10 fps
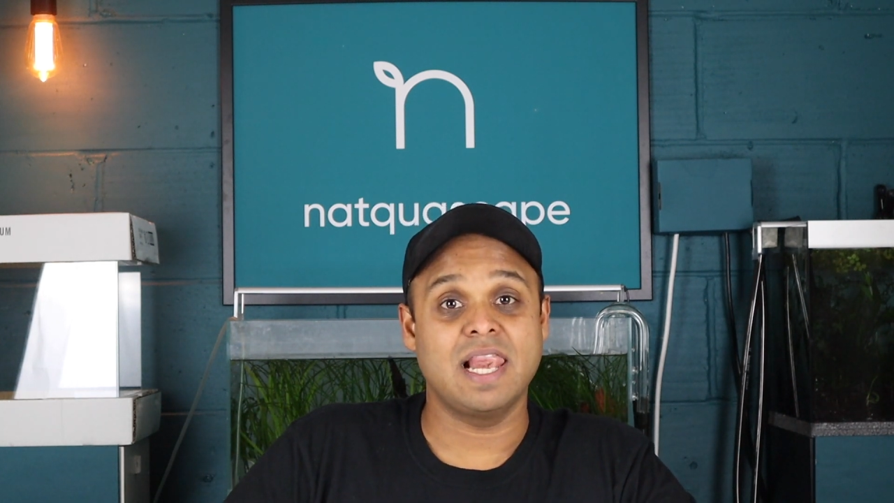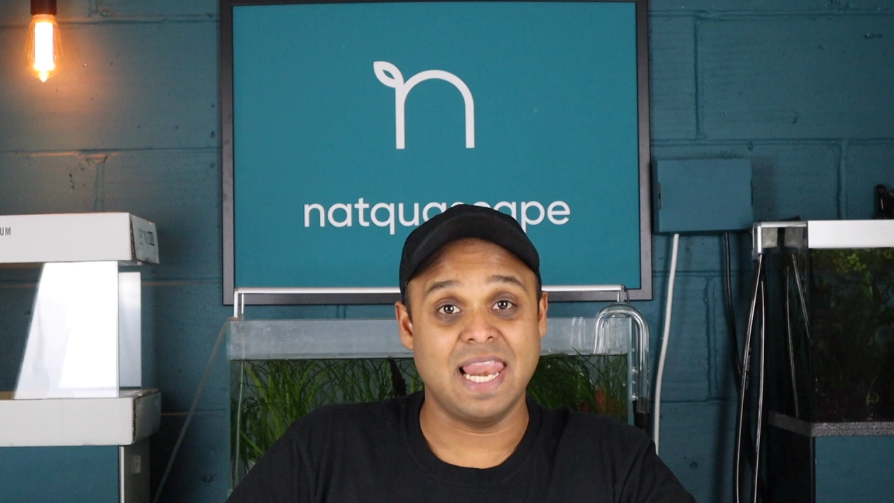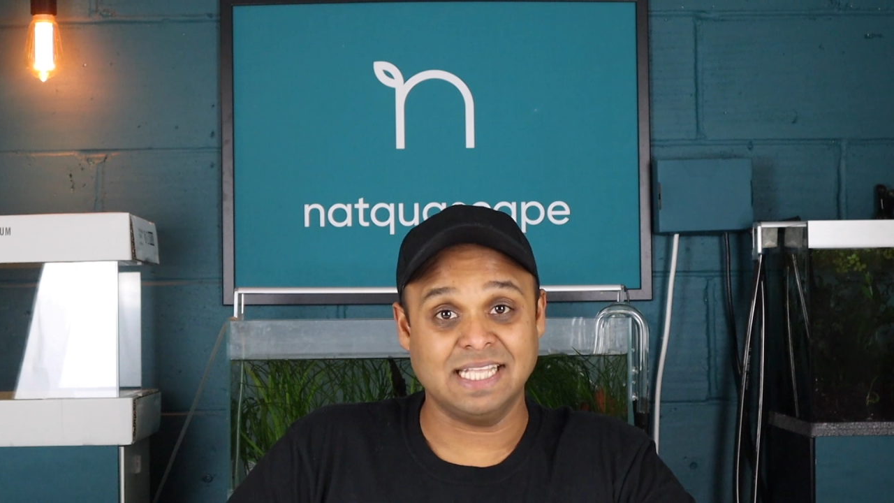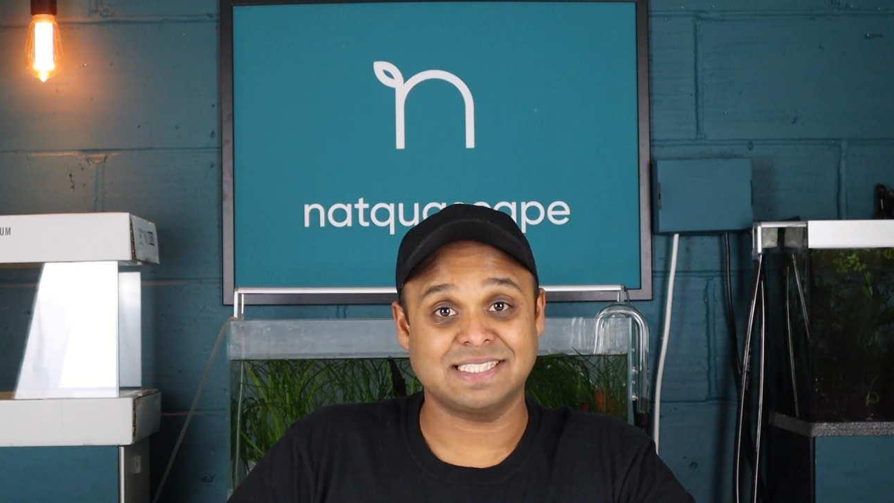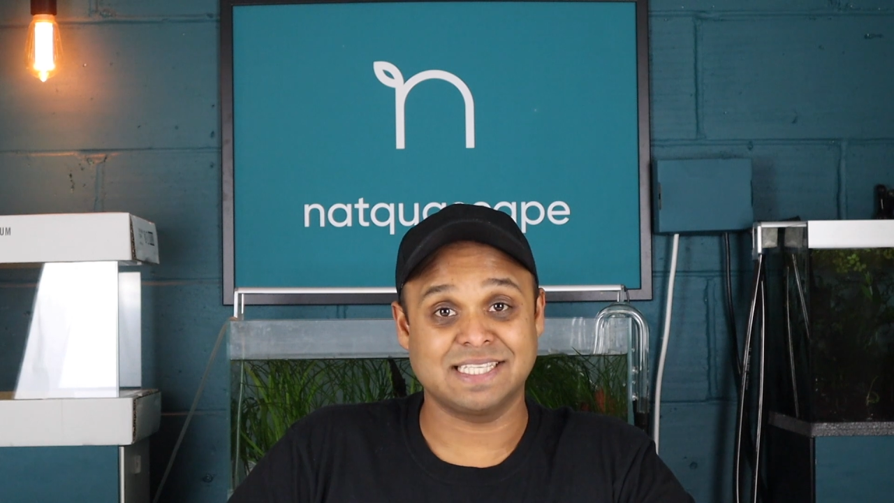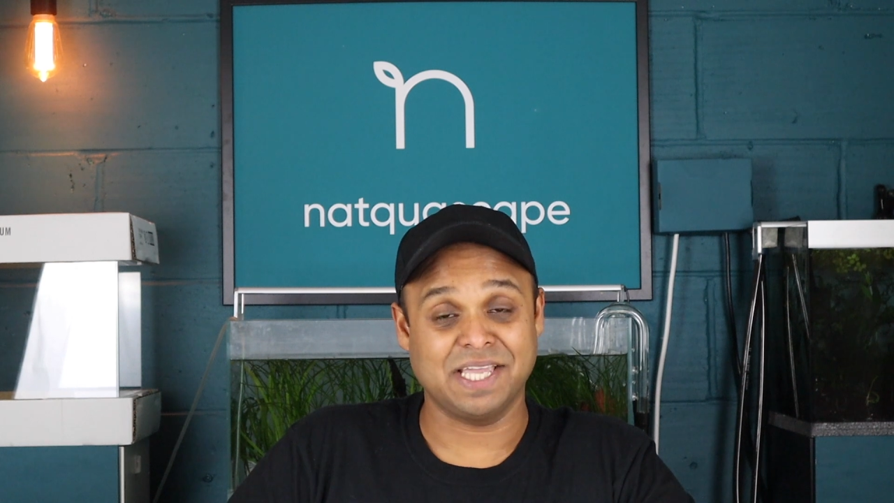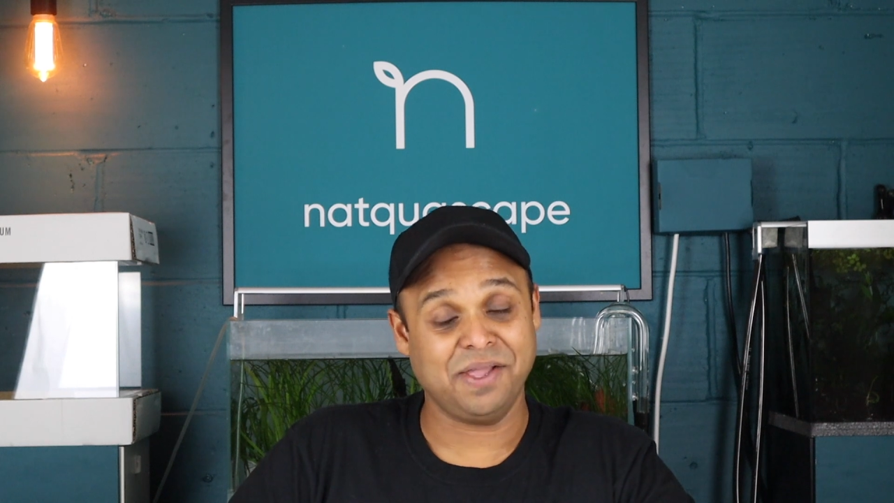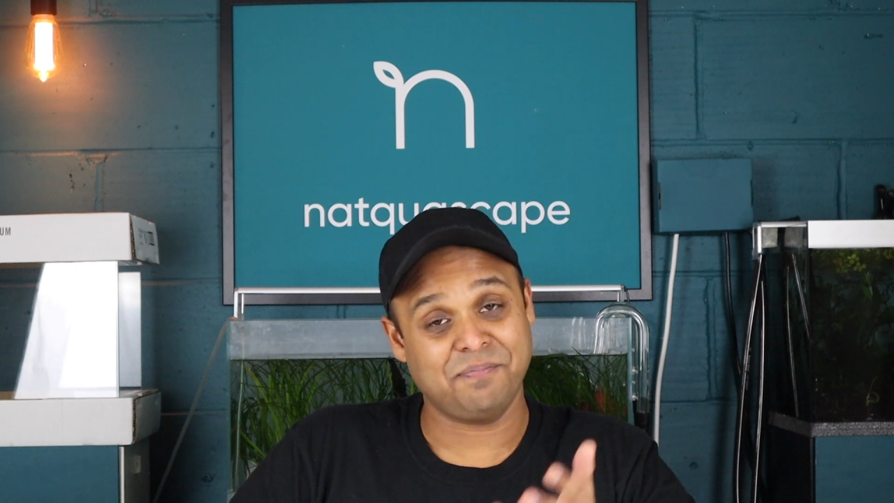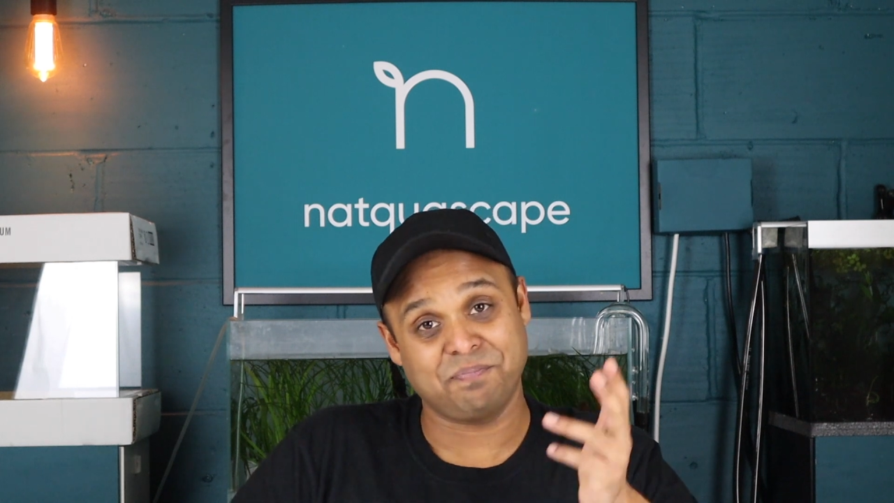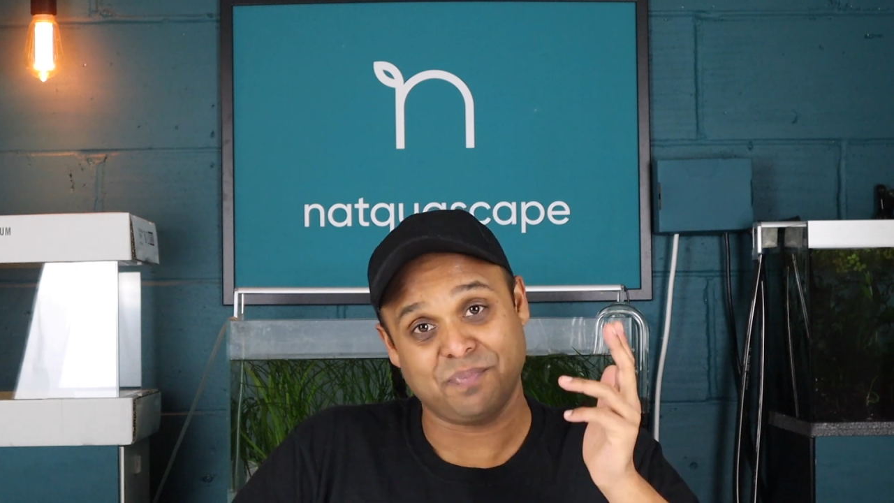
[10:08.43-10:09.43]
let's
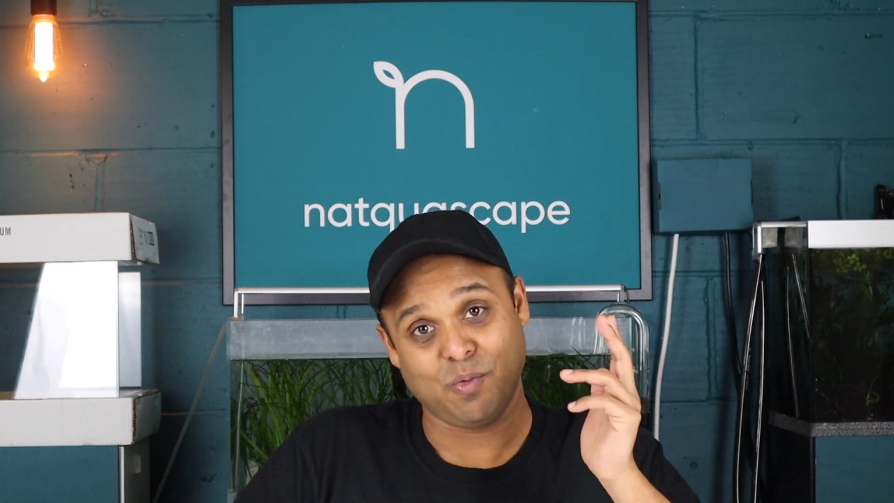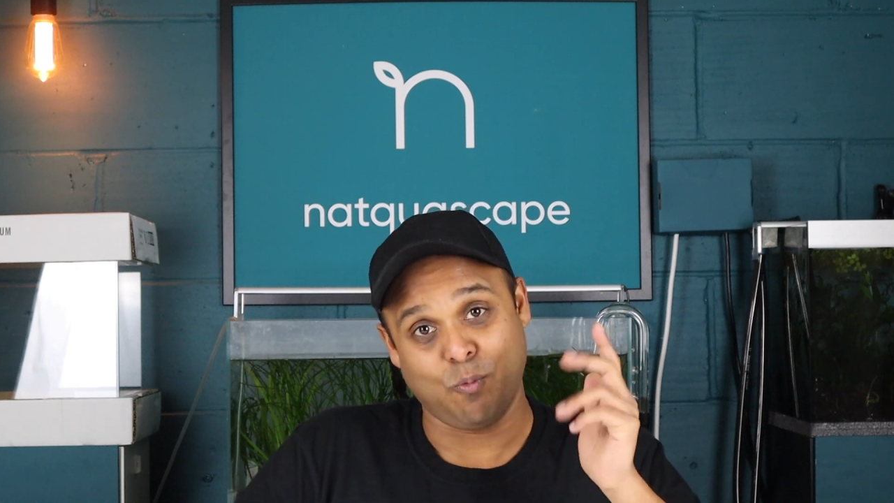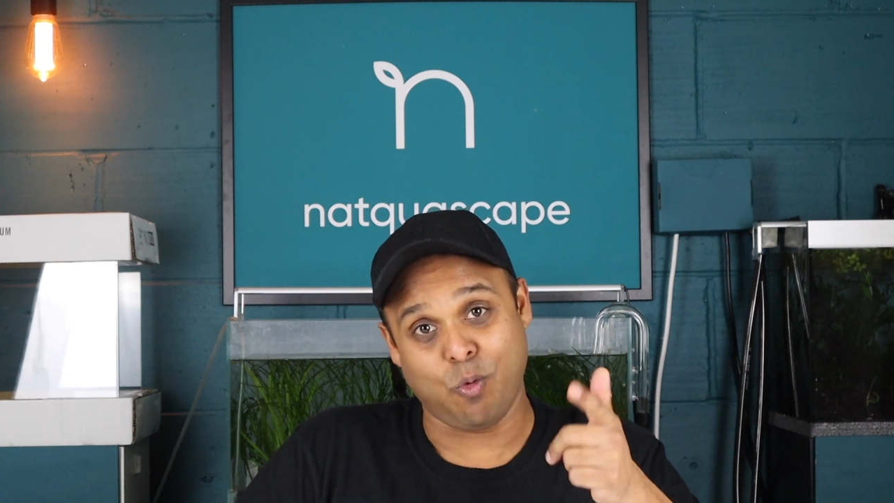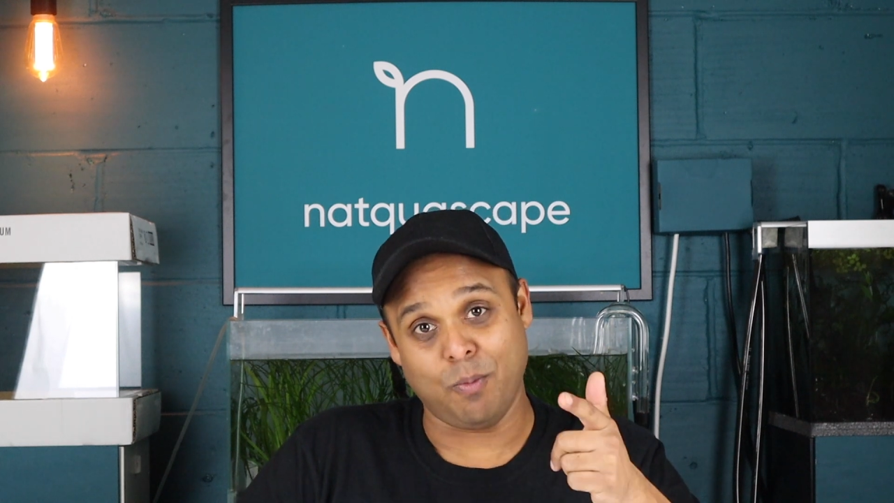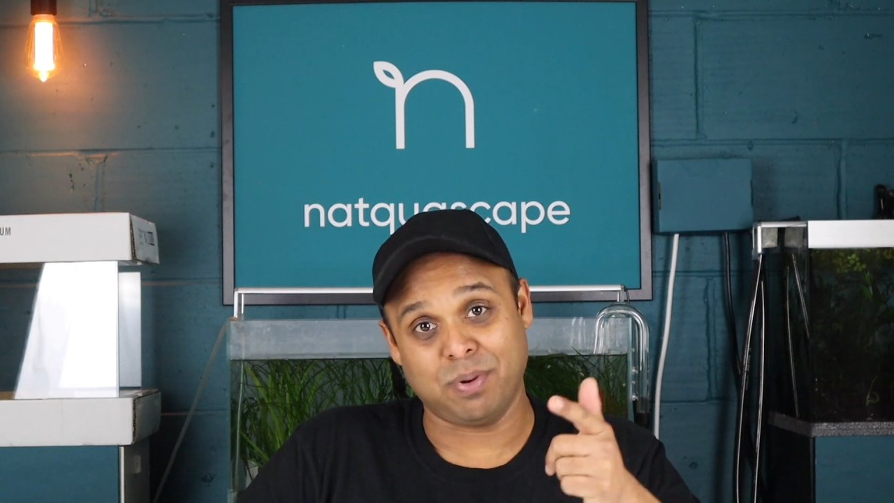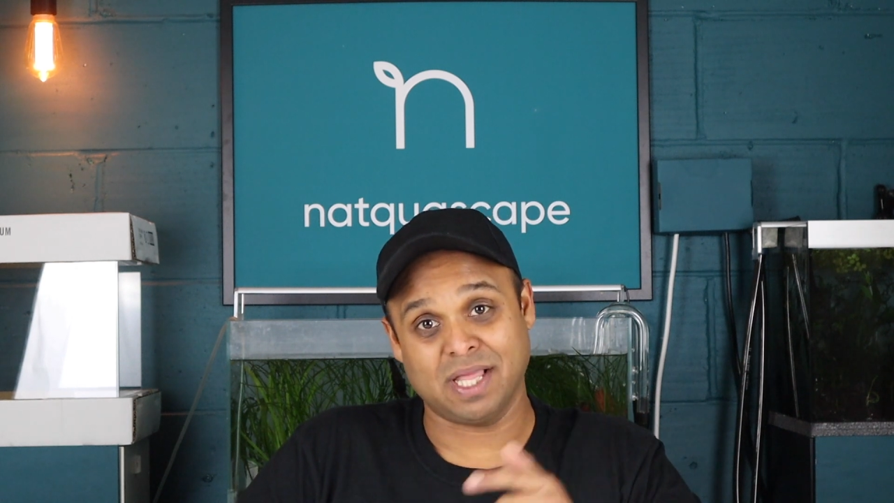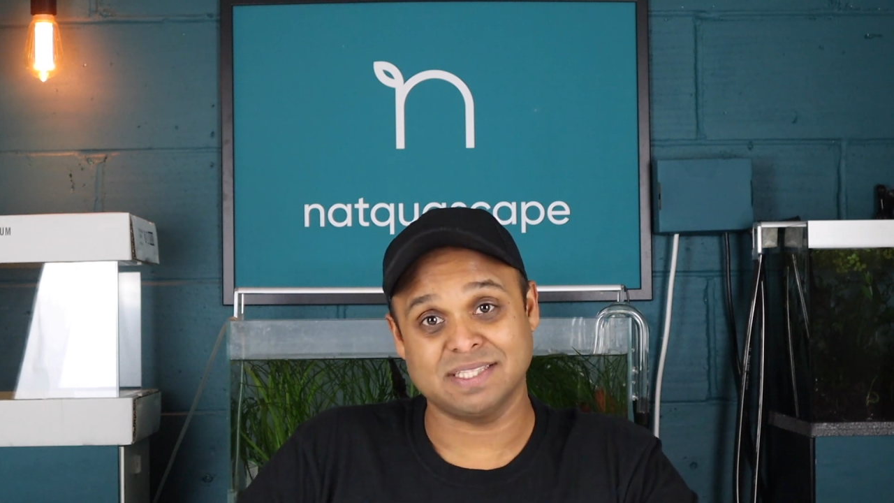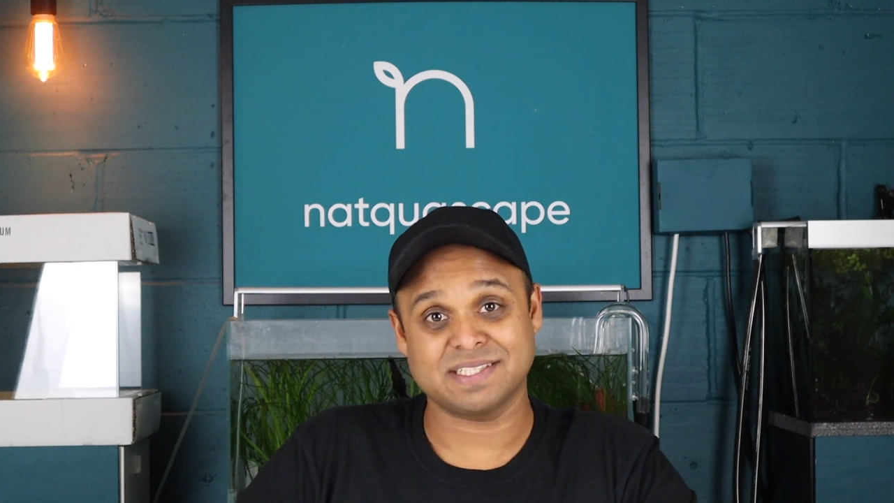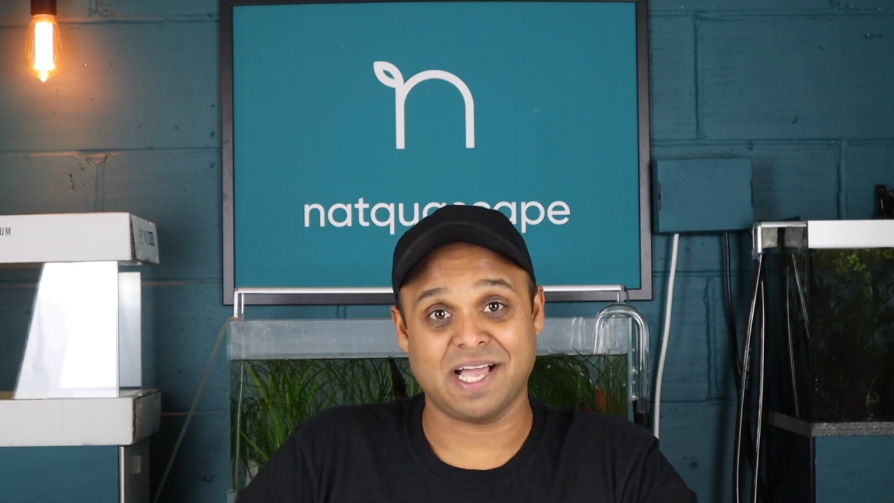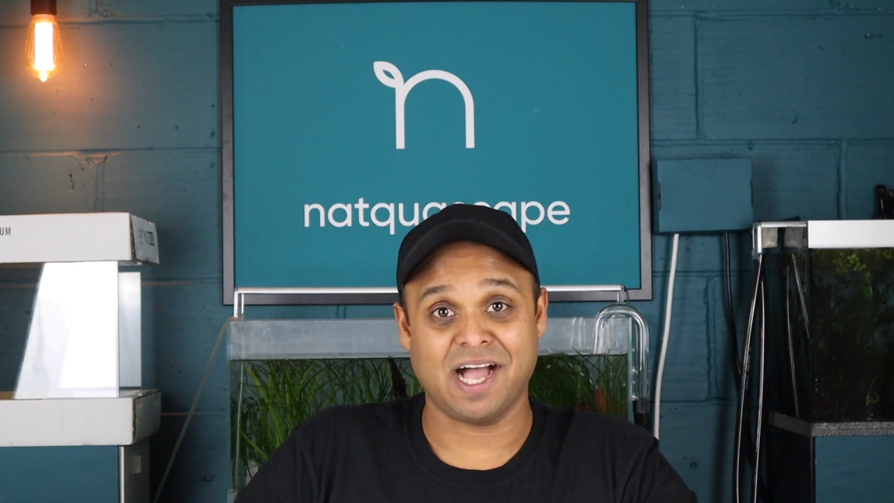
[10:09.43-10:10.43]
see what
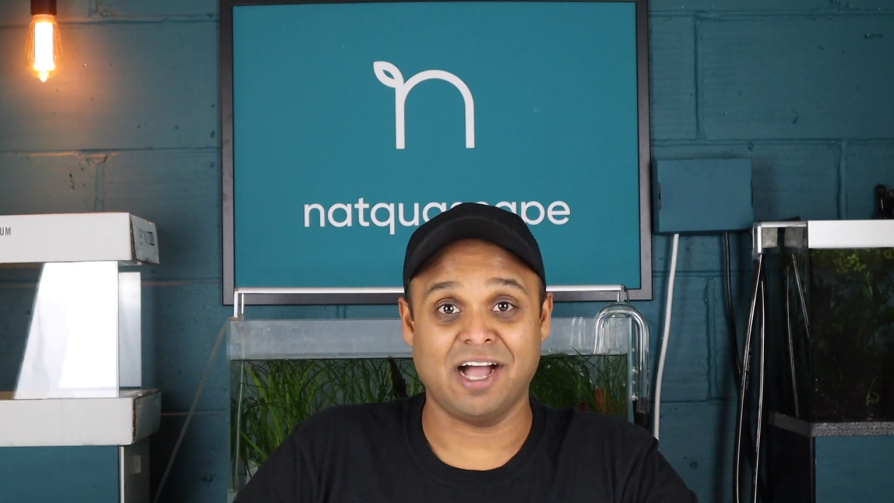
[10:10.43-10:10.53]
plants